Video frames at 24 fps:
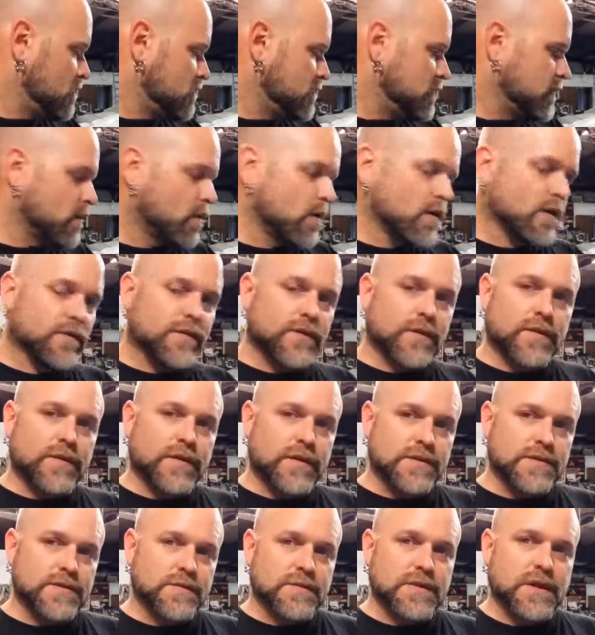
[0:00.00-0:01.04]
There are a few
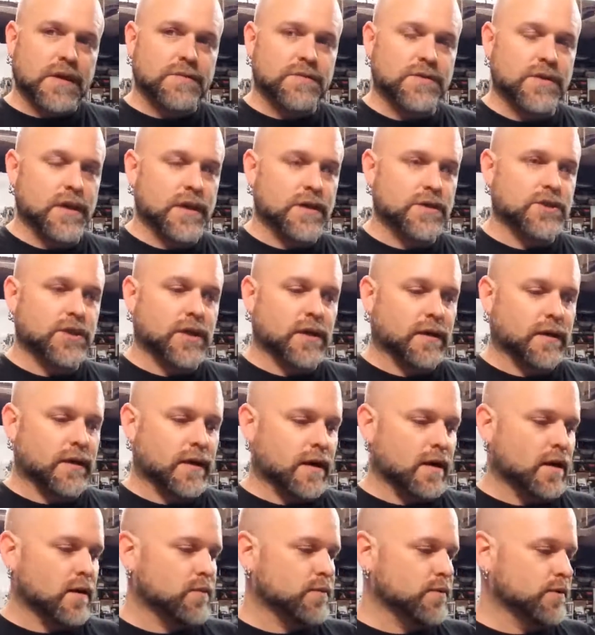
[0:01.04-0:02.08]
things sometimes you got to check
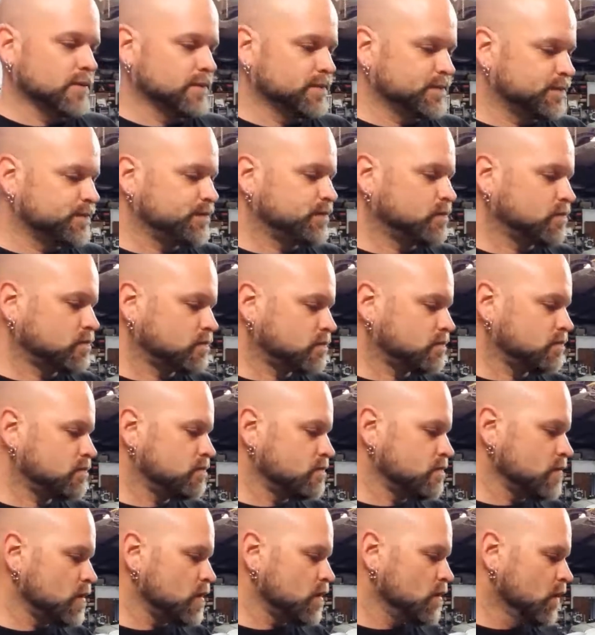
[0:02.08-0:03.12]
out, but
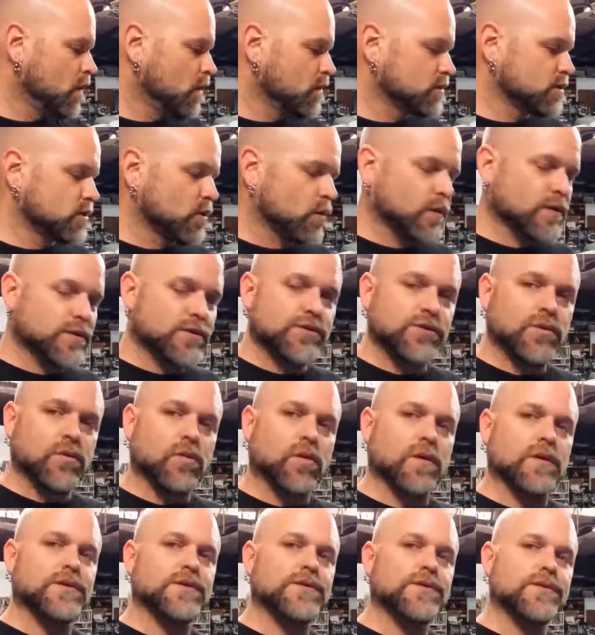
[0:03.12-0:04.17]
long story
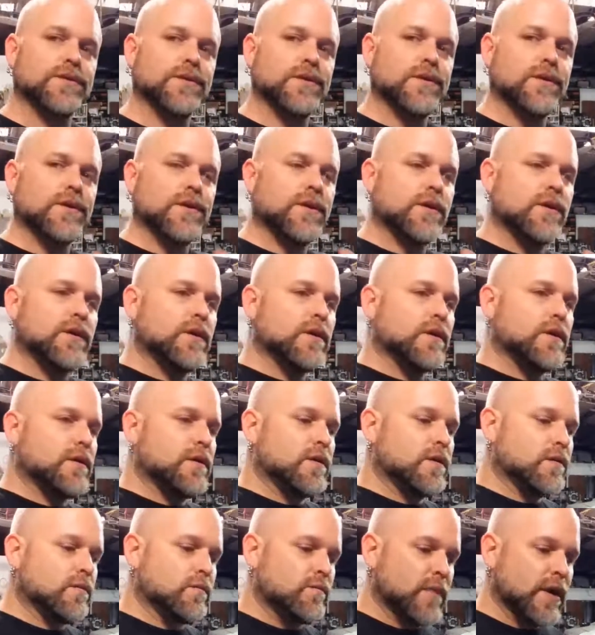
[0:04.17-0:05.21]
short,
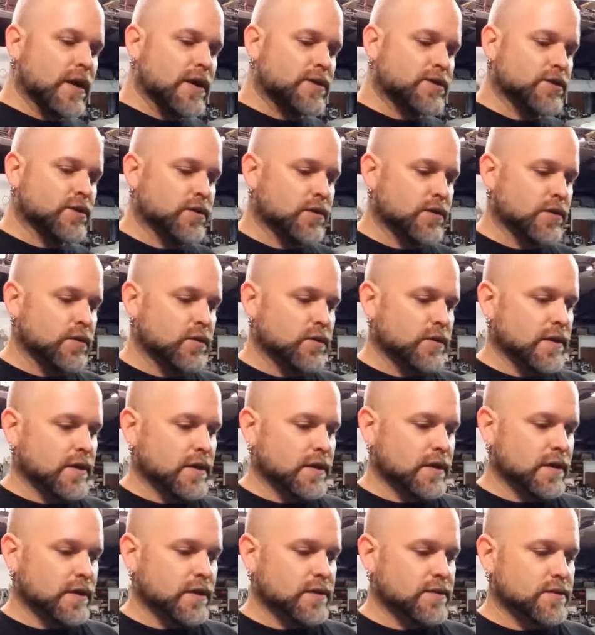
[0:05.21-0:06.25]
make sure you
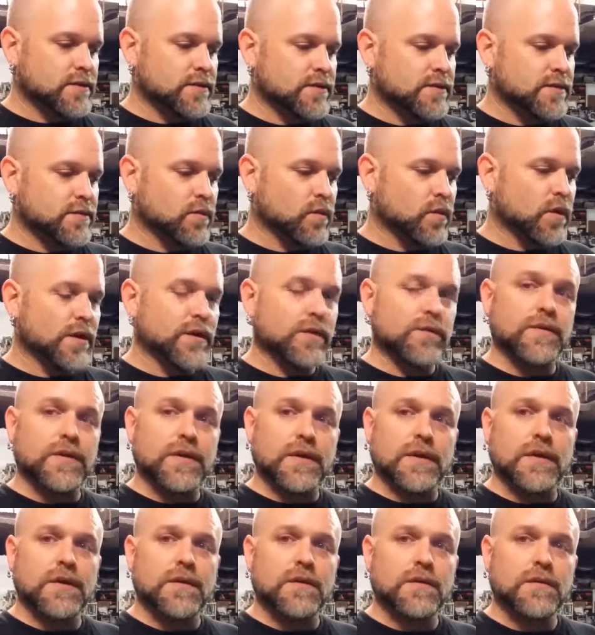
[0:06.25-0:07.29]
get what you
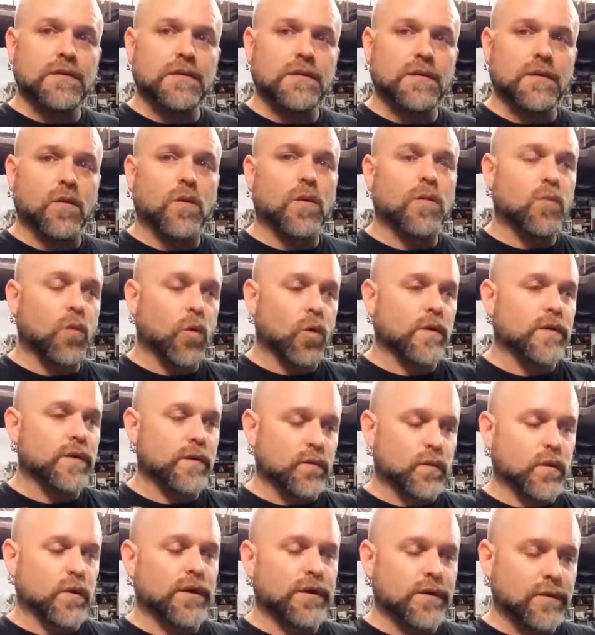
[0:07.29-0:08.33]
need or more
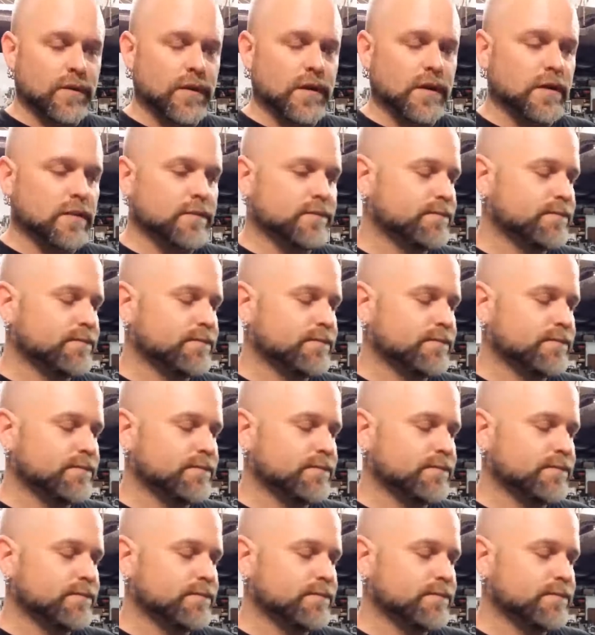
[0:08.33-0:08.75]
than what you need